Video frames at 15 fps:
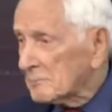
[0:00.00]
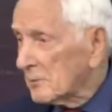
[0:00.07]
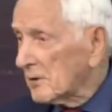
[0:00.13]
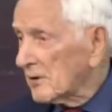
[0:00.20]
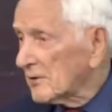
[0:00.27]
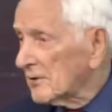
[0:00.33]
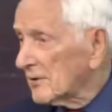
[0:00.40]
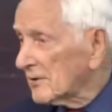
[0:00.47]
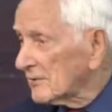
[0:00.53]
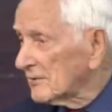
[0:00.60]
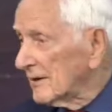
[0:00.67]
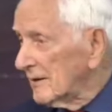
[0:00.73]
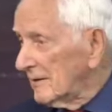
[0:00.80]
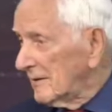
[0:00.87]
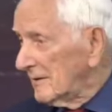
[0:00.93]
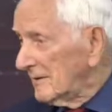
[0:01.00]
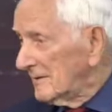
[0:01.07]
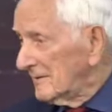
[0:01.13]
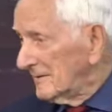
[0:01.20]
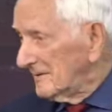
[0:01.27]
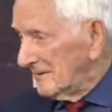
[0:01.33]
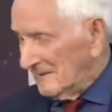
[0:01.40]
Pretty good, isn't it?
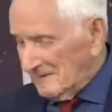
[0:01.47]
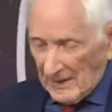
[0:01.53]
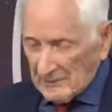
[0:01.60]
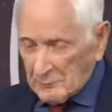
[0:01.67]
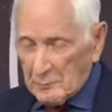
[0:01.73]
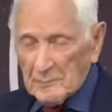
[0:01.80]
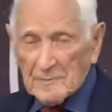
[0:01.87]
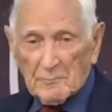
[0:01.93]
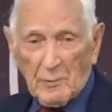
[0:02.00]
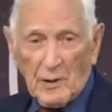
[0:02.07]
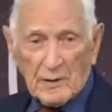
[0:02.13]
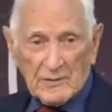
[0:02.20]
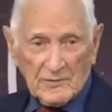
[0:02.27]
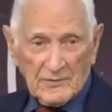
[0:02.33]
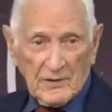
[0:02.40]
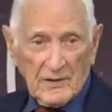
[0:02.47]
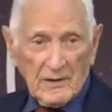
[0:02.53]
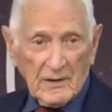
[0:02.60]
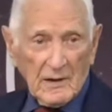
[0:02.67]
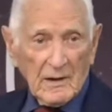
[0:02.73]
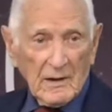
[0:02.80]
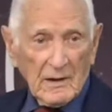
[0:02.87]
That's part of the
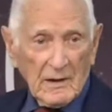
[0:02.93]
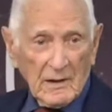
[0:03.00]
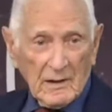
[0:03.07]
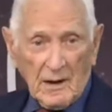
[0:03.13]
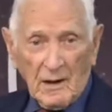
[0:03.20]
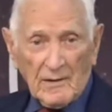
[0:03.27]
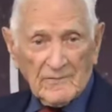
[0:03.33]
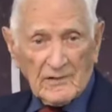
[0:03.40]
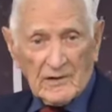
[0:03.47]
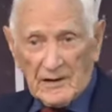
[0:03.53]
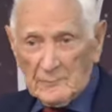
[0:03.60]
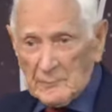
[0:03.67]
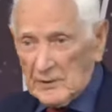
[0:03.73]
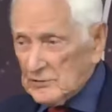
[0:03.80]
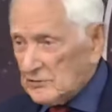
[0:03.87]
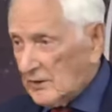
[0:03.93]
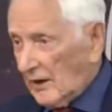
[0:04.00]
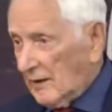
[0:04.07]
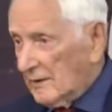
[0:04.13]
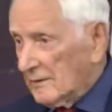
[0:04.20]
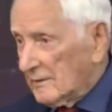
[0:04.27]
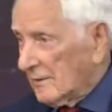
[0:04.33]
Harvard alumni
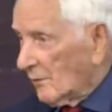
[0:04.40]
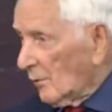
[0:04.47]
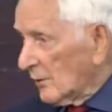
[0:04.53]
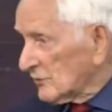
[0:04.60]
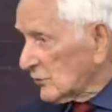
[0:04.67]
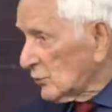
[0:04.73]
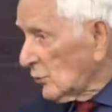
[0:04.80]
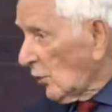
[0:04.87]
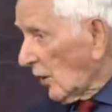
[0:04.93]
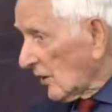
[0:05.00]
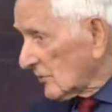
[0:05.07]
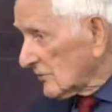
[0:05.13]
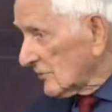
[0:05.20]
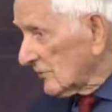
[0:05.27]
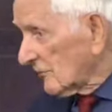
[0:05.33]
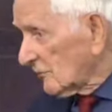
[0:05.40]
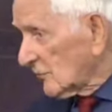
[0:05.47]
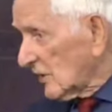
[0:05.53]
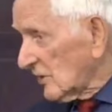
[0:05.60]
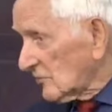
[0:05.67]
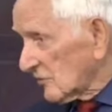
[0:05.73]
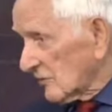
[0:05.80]
study. It was two hours, but they've
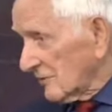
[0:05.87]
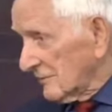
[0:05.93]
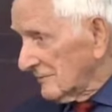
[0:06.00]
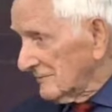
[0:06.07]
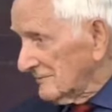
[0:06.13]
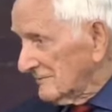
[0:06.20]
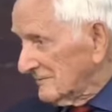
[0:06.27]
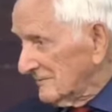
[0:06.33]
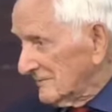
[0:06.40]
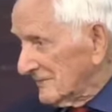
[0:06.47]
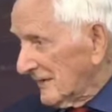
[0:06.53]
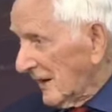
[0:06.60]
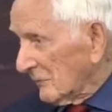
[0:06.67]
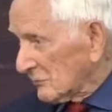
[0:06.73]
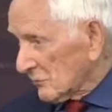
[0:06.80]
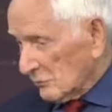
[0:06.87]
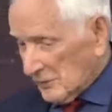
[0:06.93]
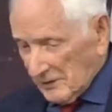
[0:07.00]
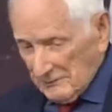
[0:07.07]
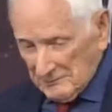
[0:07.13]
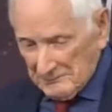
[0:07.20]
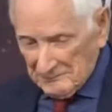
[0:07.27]
changed it. Now it's
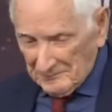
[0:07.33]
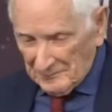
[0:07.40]
three.